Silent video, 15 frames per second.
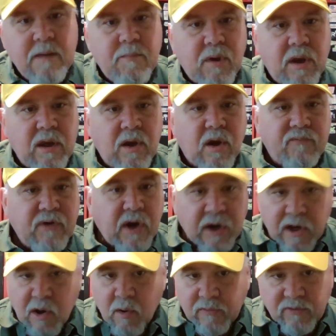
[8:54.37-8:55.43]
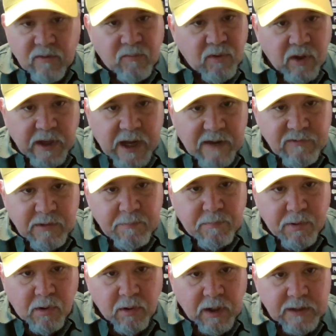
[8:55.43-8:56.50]
But if you're going to go with the really heavy
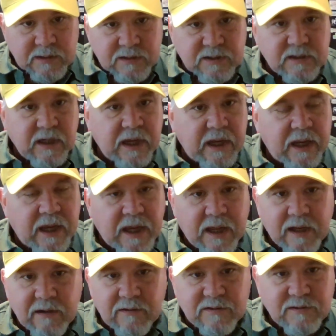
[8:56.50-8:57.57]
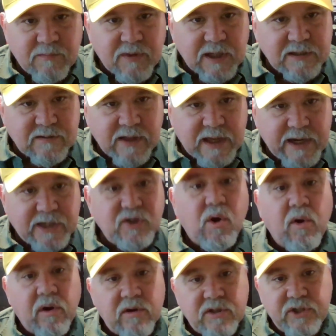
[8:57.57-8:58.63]
bullets and some things of that nature,
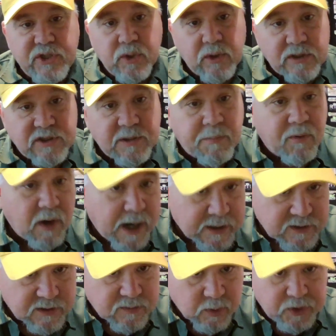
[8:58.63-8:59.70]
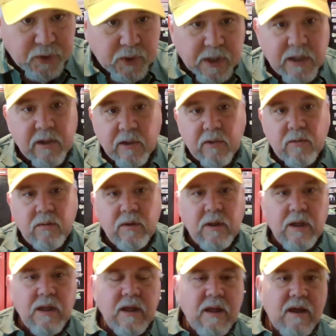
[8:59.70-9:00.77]
or shoot it suppressed, which you can do,
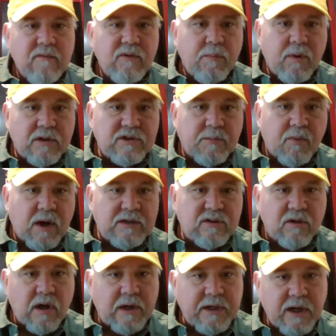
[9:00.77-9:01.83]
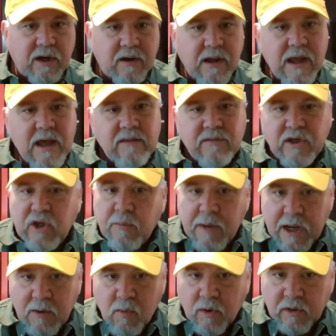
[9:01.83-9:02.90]
if you put a suppressor on here, then you
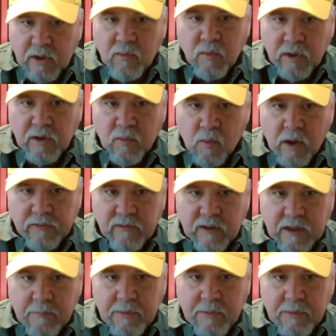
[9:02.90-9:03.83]
may want you want the